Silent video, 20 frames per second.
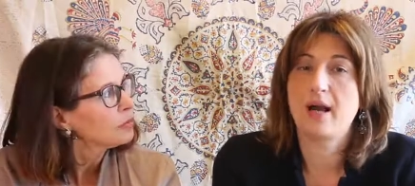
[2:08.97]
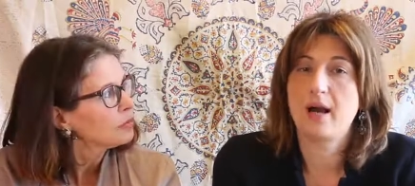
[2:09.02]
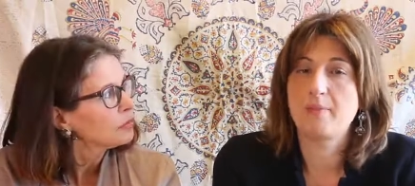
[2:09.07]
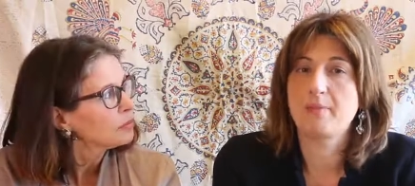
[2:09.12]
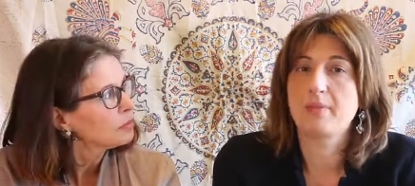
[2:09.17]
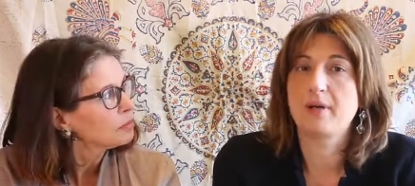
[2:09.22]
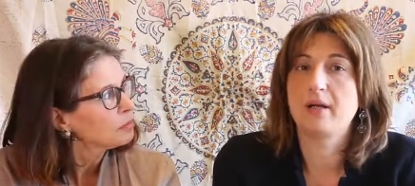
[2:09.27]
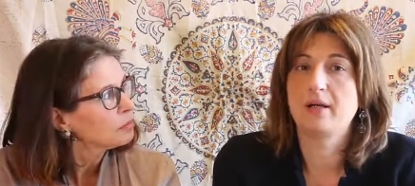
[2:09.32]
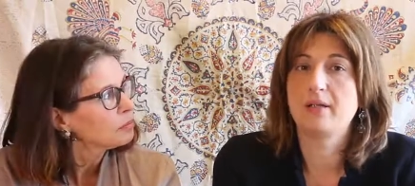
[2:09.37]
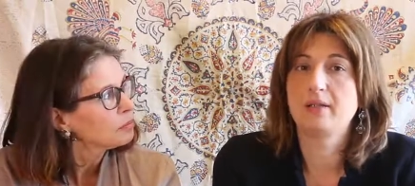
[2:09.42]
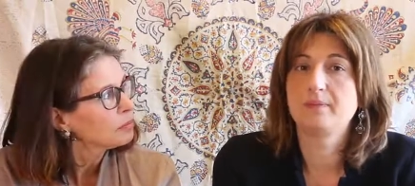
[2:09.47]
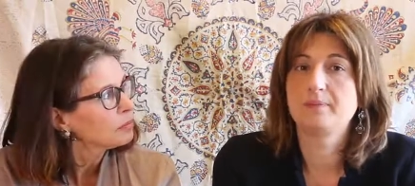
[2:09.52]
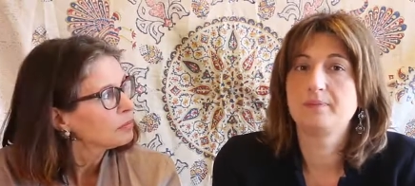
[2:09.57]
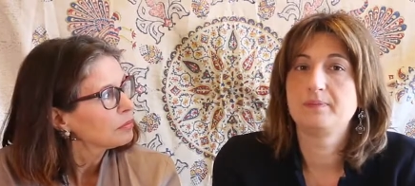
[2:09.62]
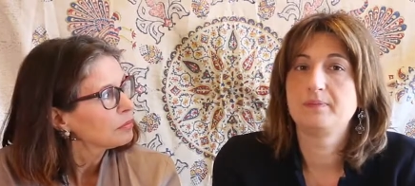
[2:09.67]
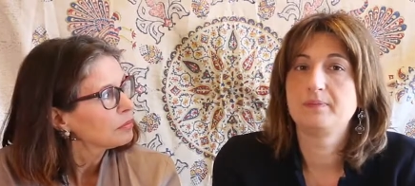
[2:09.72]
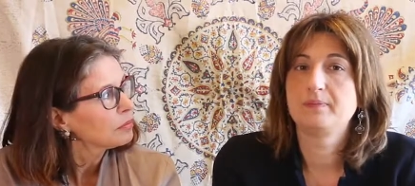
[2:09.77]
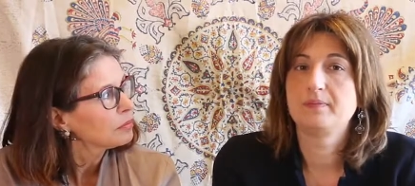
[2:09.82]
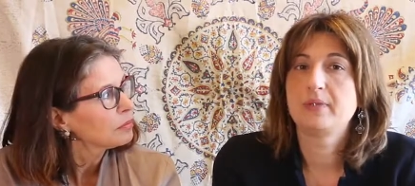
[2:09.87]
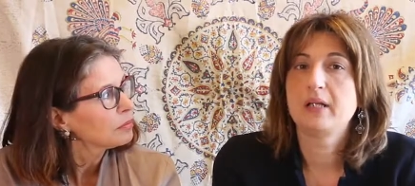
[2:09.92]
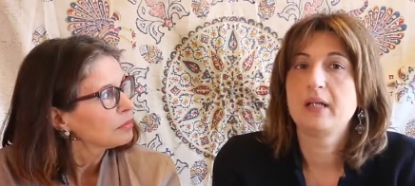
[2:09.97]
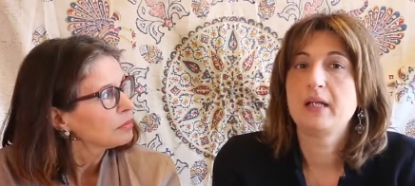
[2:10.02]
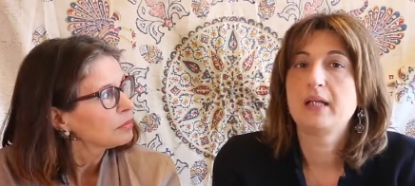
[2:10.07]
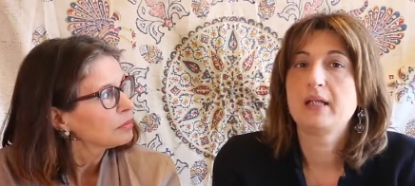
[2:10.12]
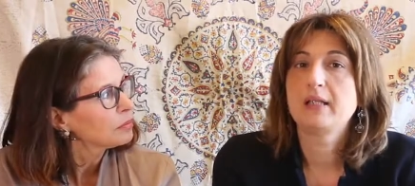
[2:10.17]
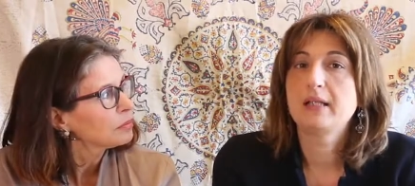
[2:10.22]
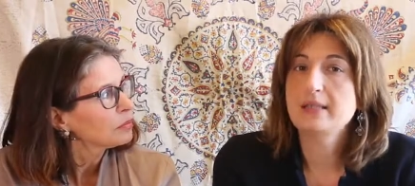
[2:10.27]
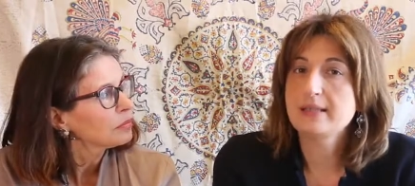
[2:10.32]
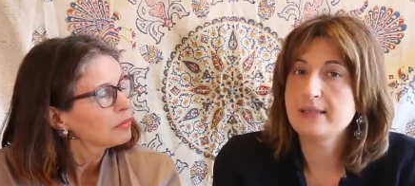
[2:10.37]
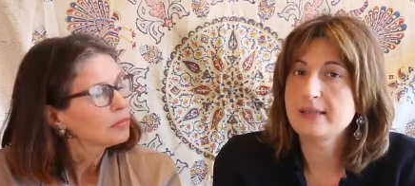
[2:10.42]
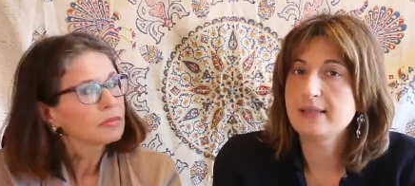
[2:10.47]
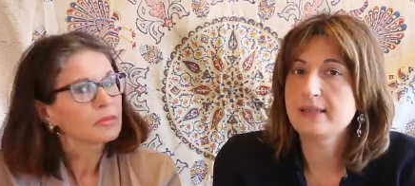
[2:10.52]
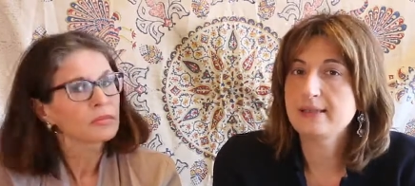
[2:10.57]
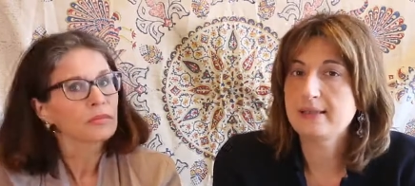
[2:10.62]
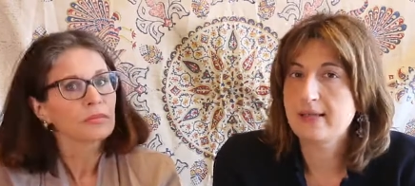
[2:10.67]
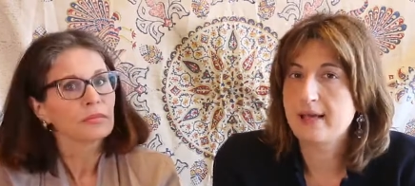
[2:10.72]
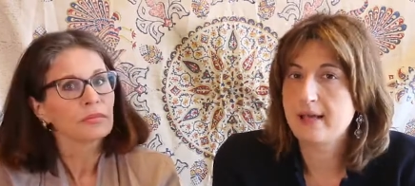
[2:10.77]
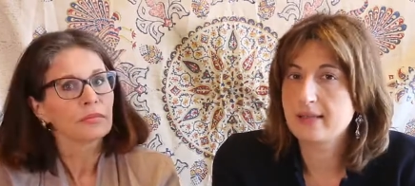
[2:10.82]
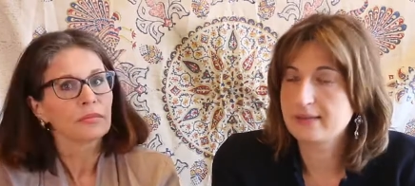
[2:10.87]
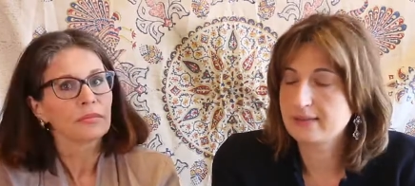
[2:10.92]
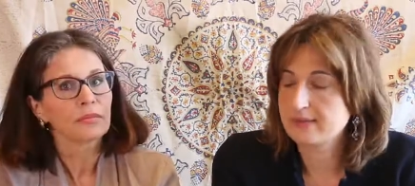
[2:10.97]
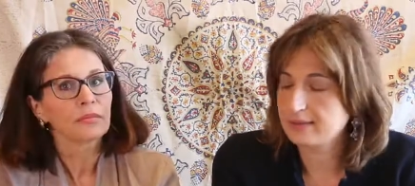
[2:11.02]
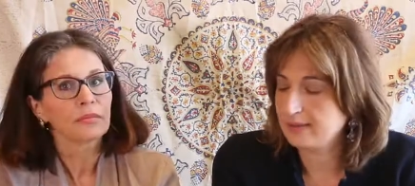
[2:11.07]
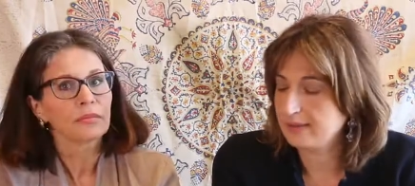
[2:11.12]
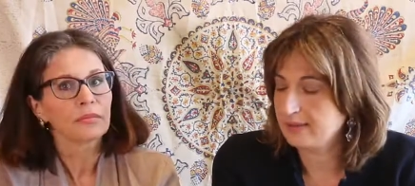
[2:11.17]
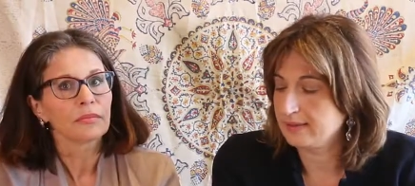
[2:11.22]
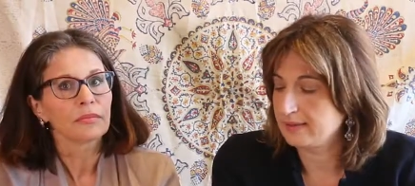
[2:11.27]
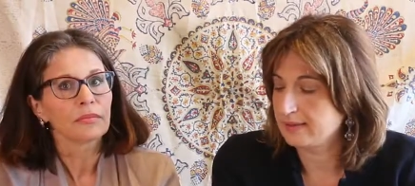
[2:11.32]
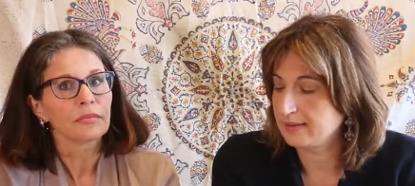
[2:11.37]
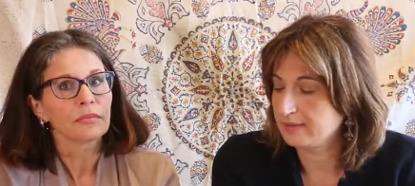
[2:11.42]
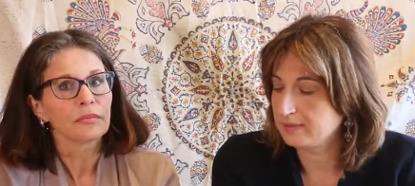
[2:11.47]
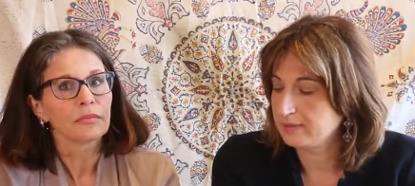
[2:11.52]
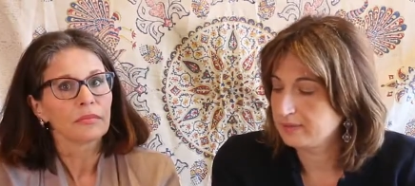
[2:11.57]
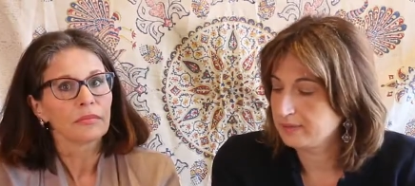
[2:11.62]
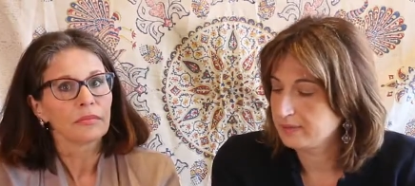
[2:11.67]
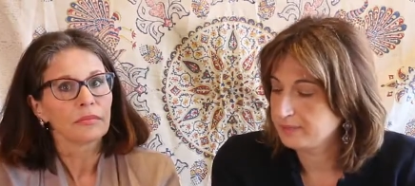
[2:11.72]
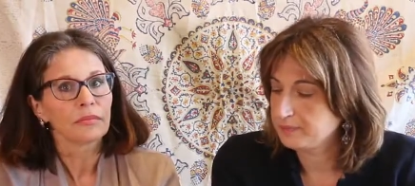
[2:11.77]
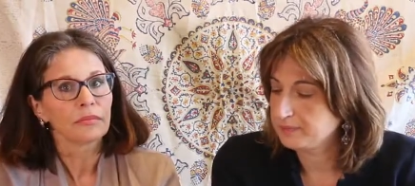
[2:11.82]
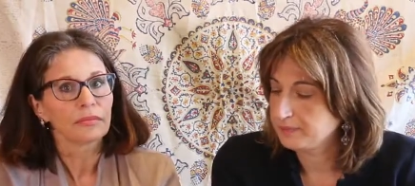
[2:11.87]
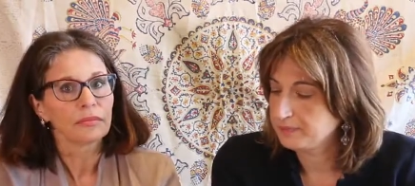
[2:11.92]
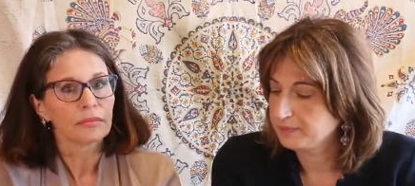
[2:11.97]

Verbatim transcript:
Speaker 1: Abgar. That's the text itself.